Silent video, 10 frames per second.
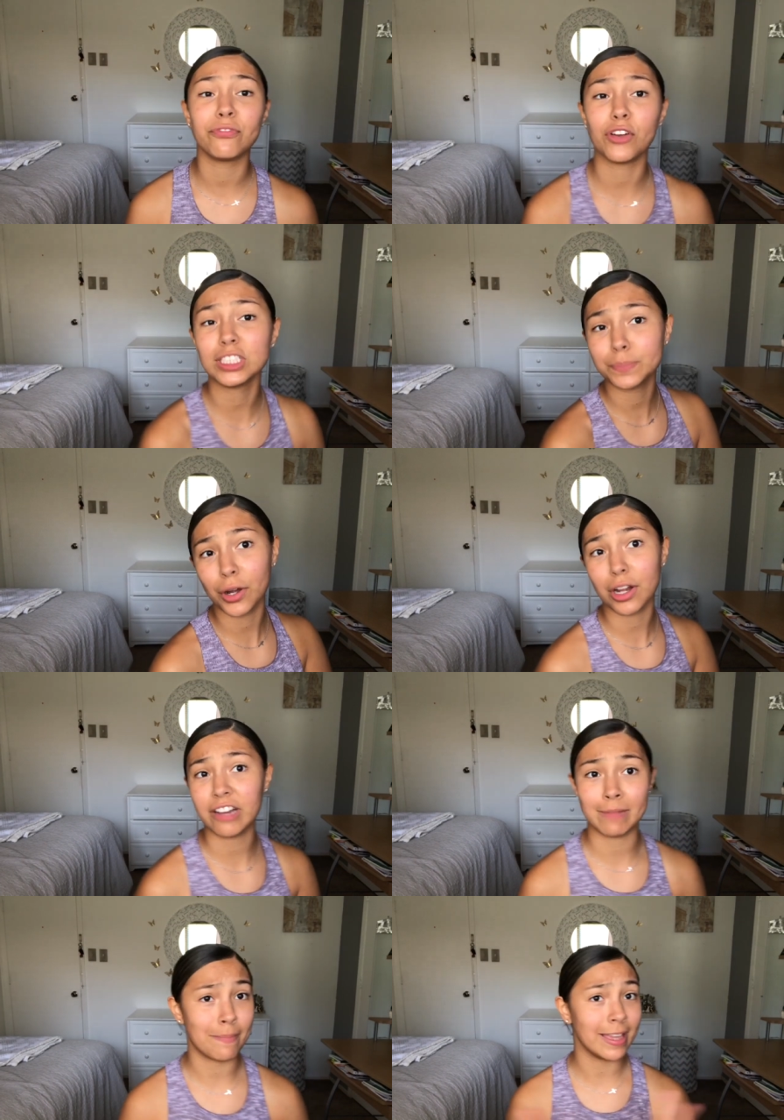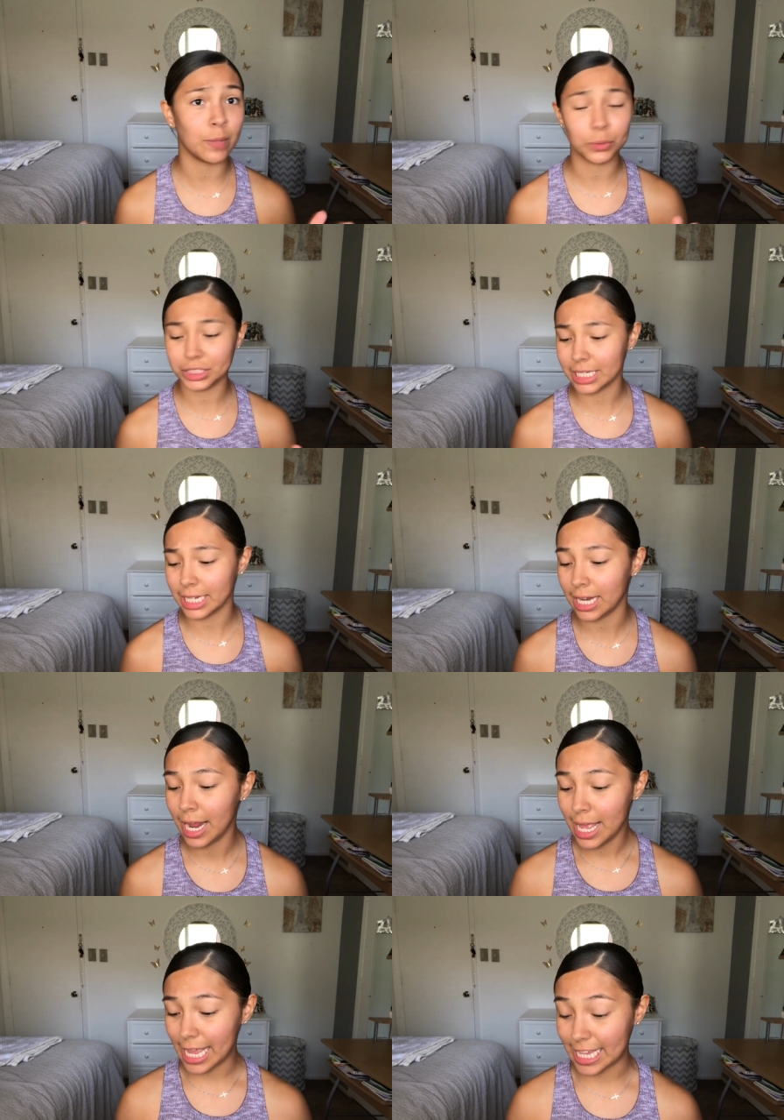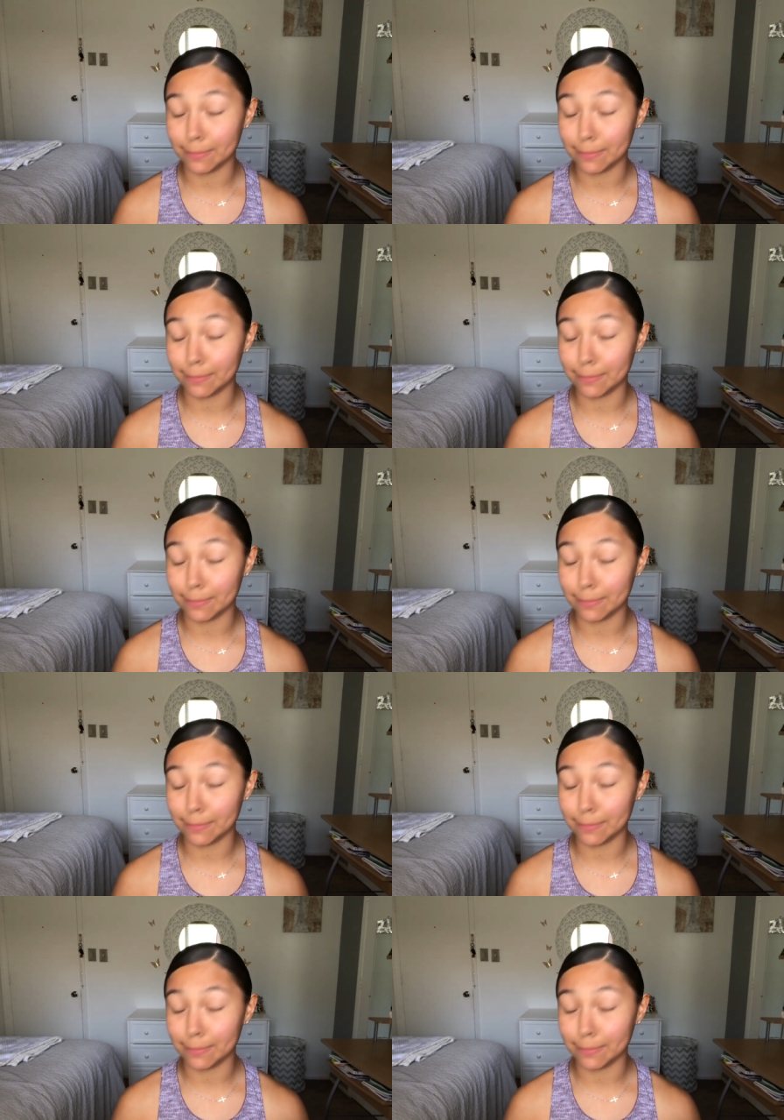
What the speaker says: first part of my makeup routine is